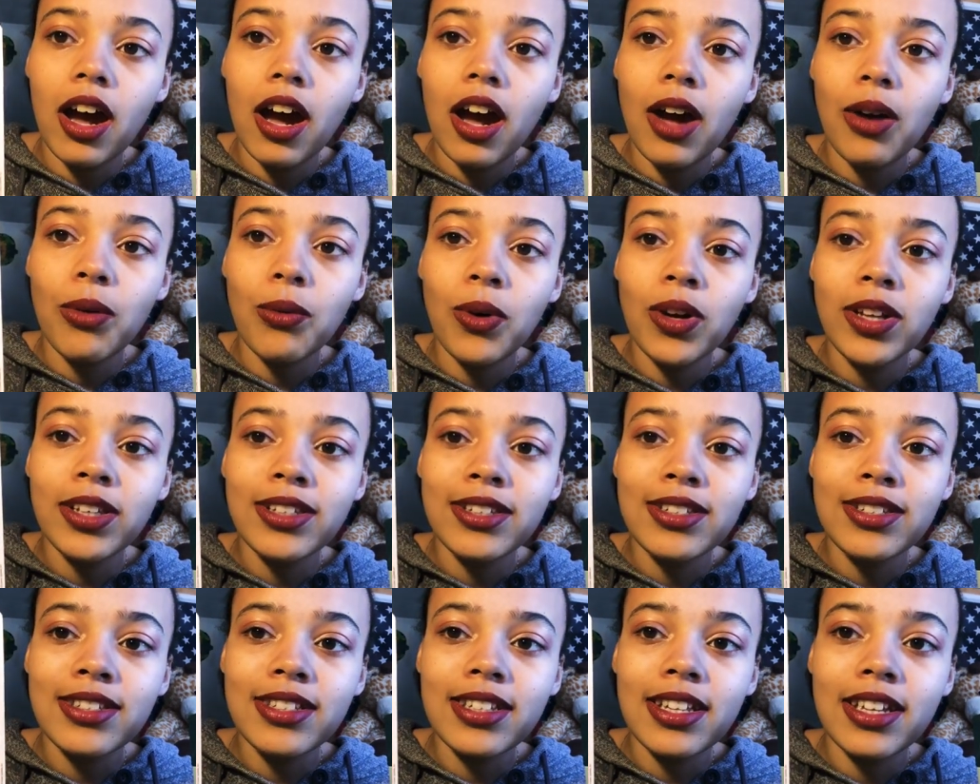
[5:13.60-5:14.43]
want
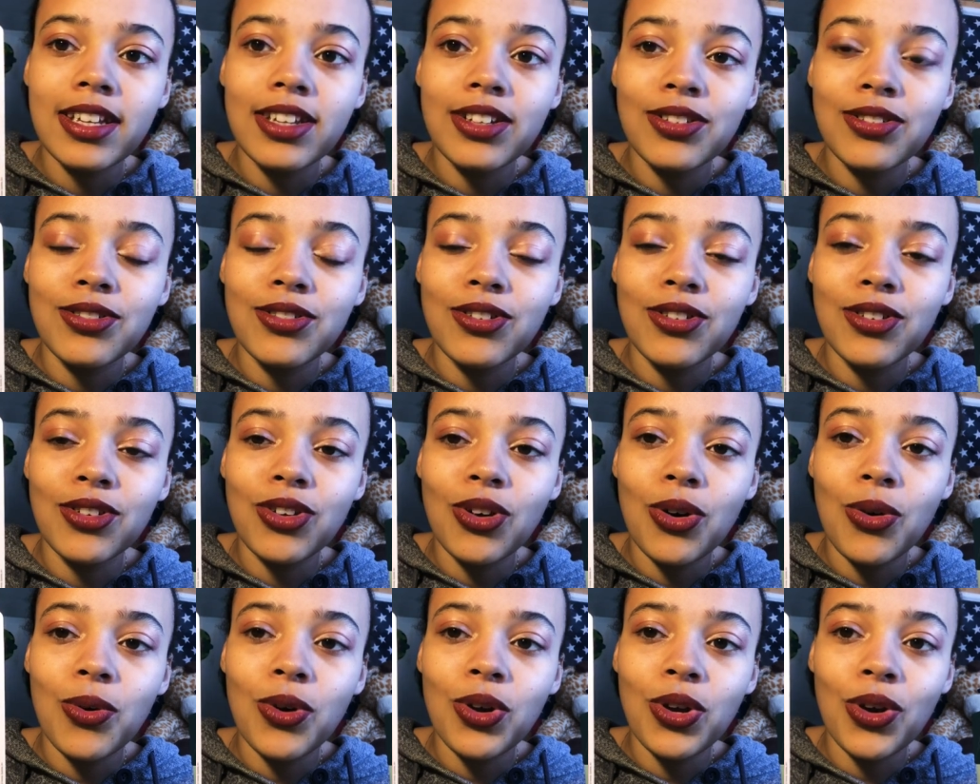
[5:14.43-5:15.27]
to say you're
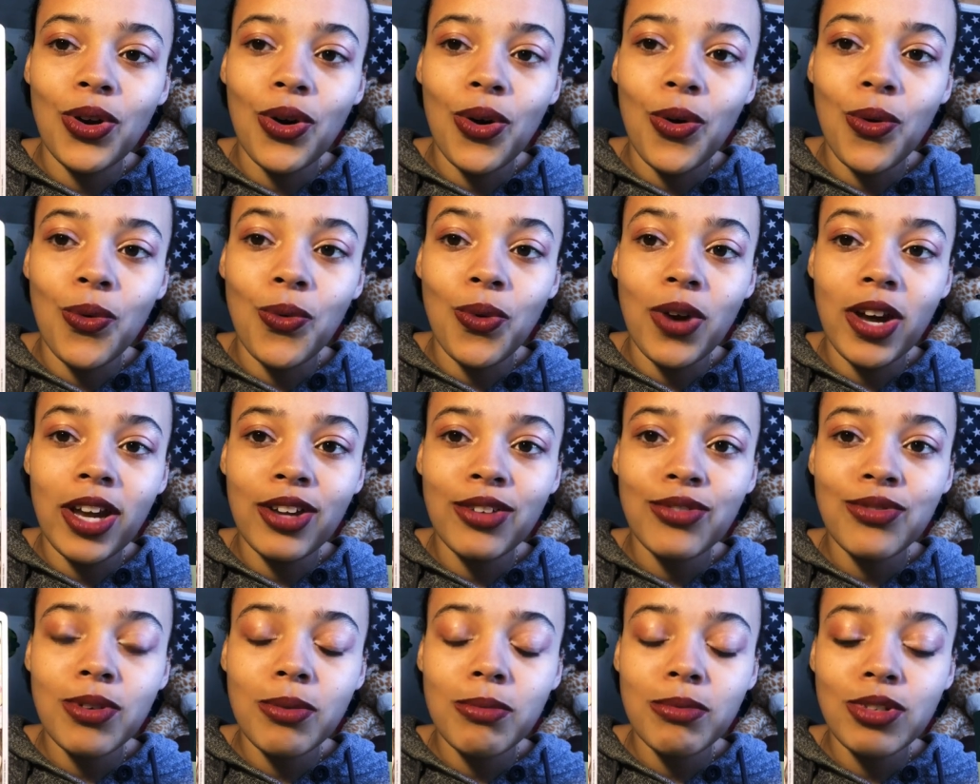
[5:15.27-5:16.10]
going
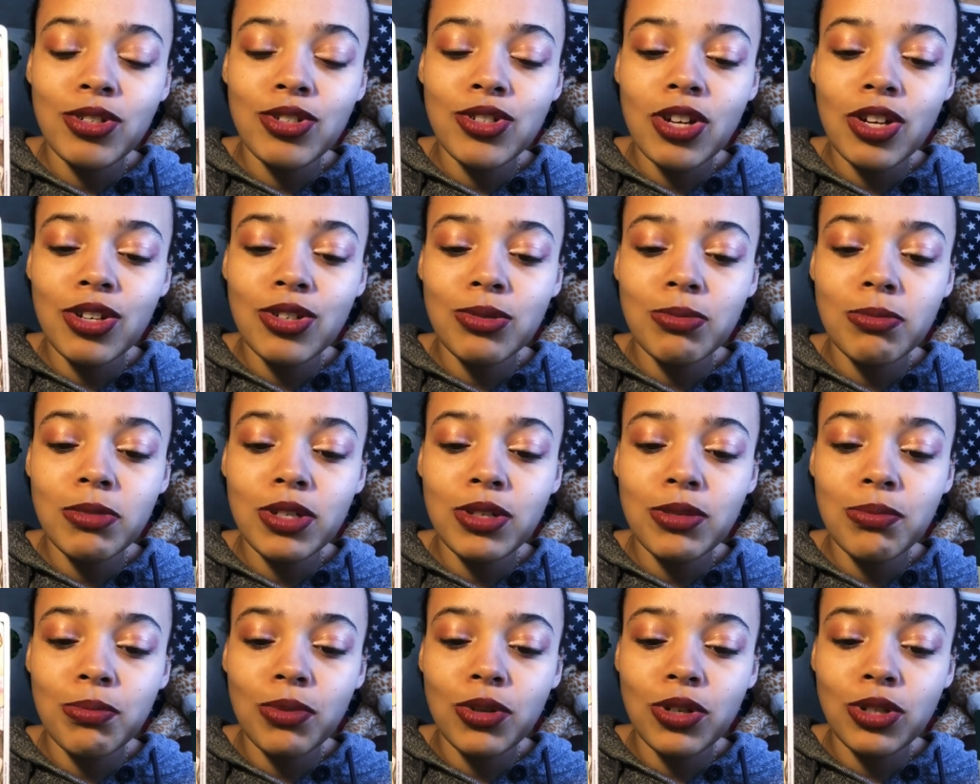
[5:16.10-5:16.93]
away from the
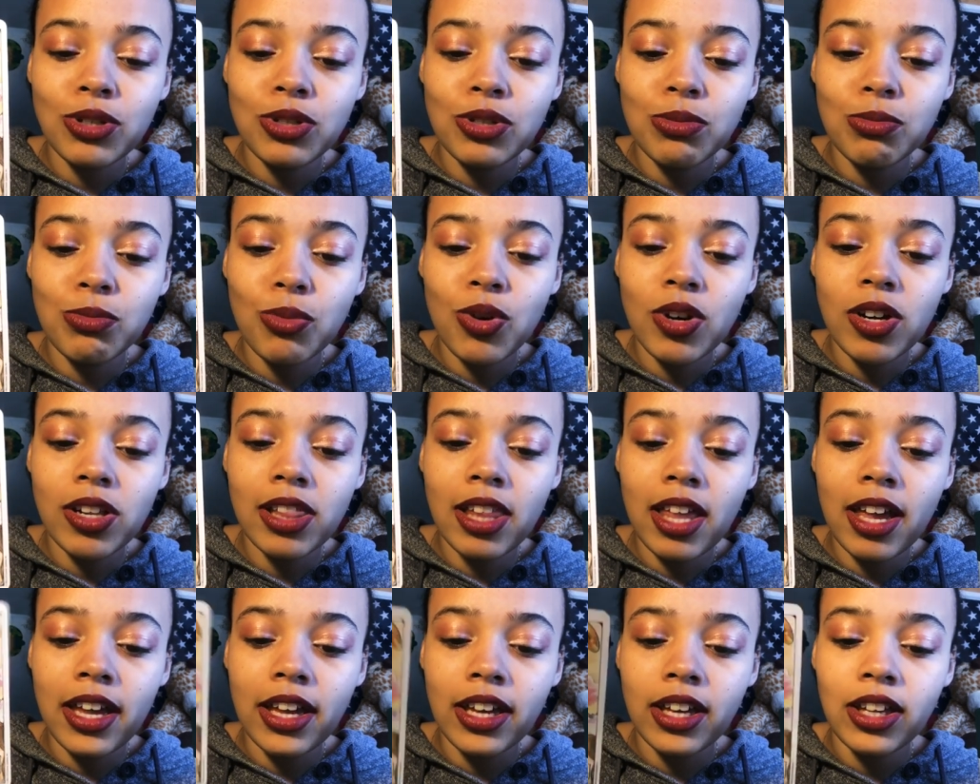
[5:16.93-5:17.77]
judgment, but it's more
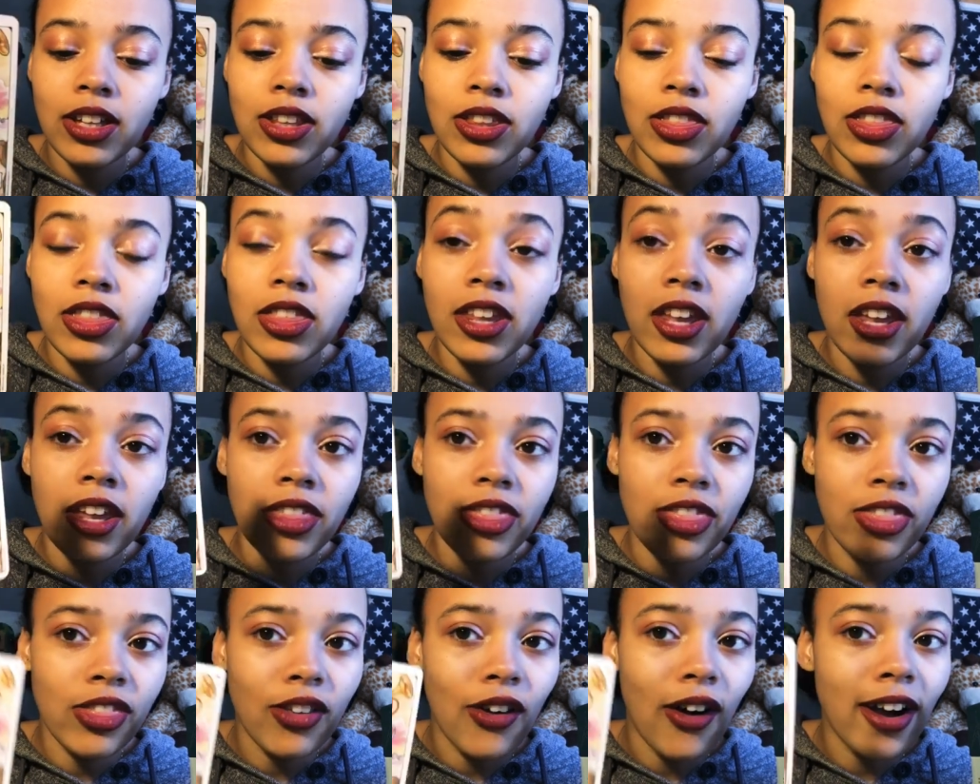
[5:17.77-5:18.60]
like the
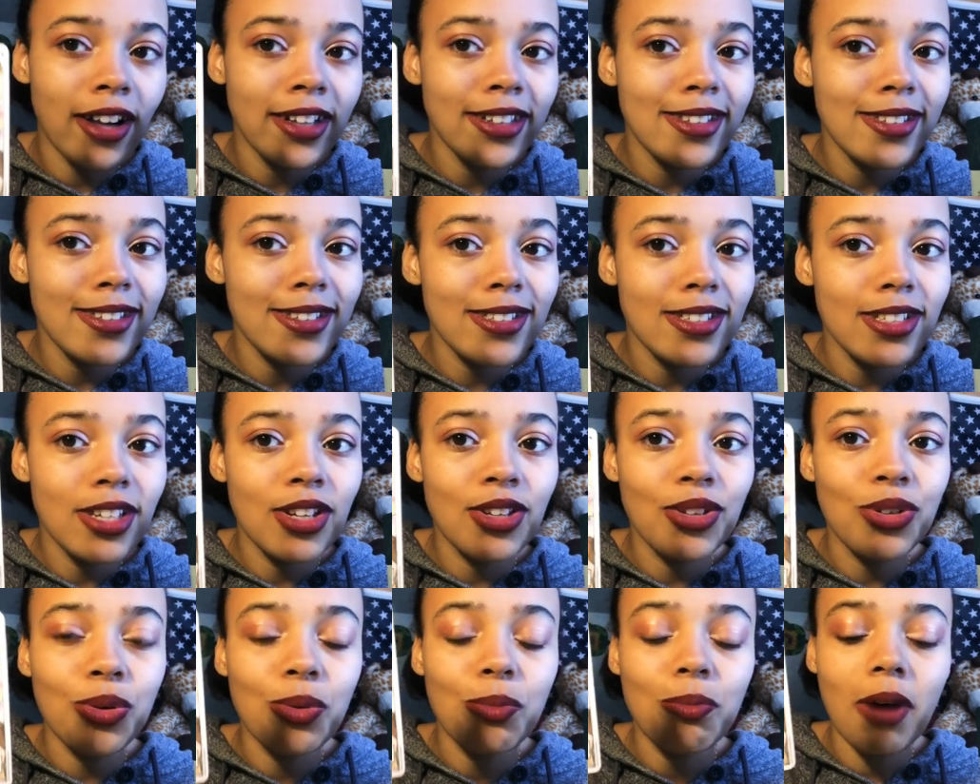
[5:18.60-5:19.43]
thoughts
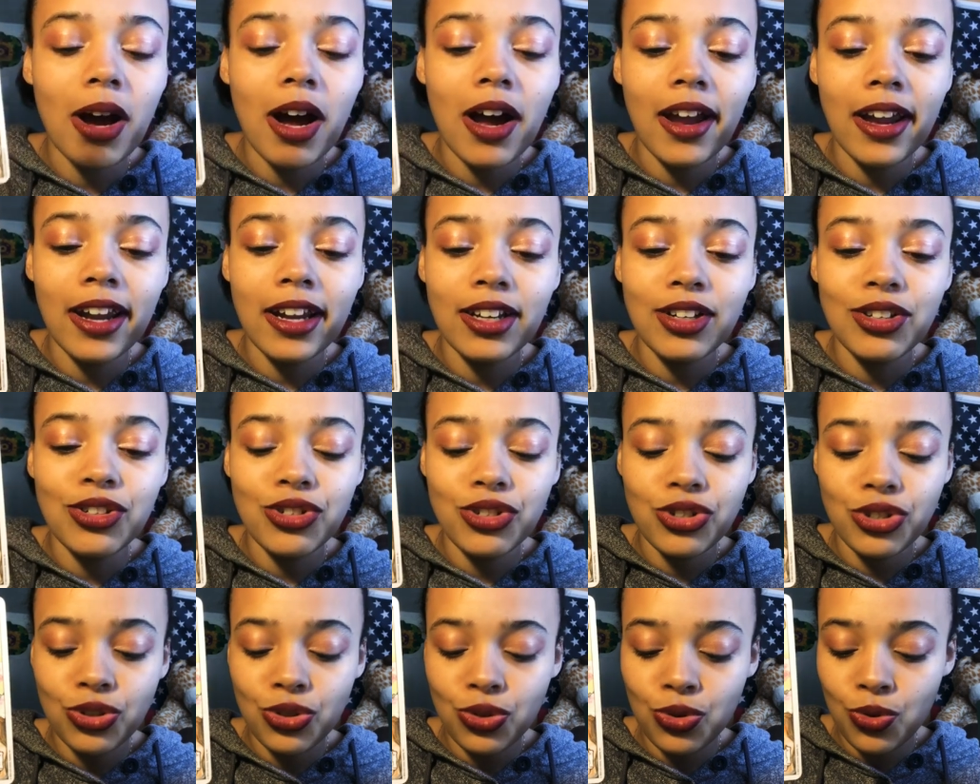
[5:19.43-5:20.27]
in your
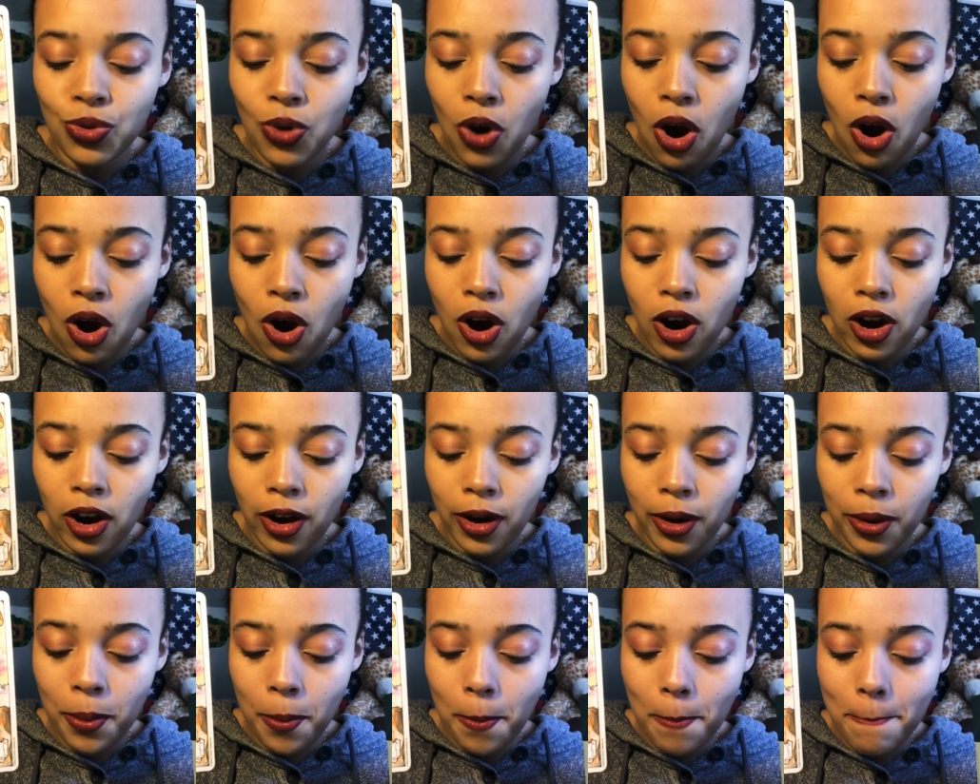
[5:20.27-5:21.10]
mind. You
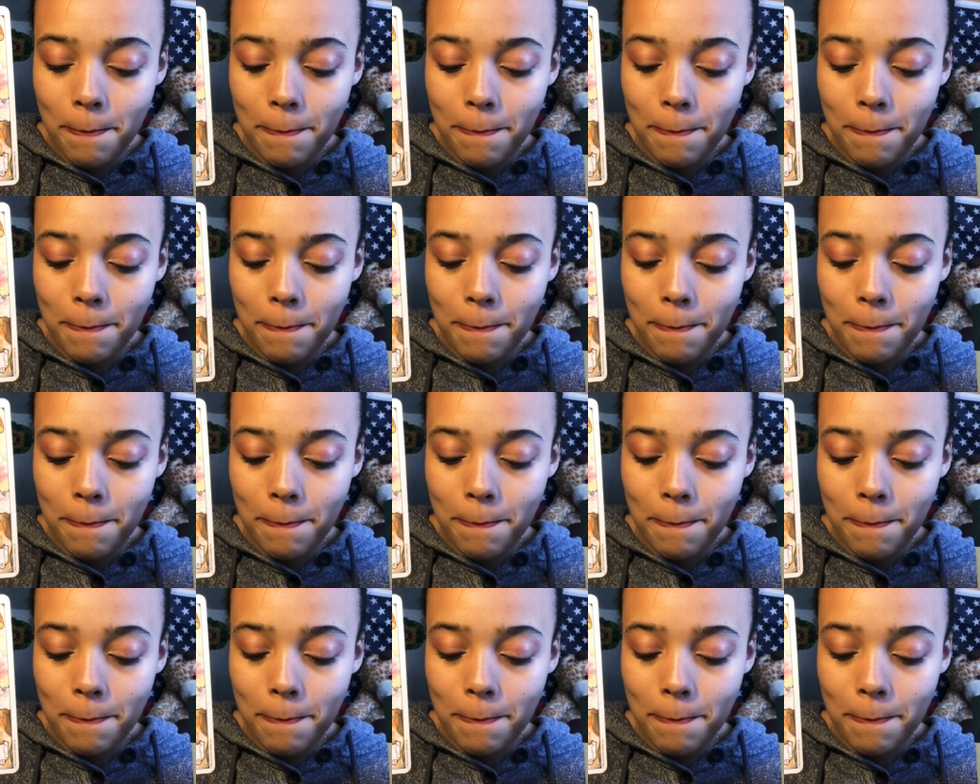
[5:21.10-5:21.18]
are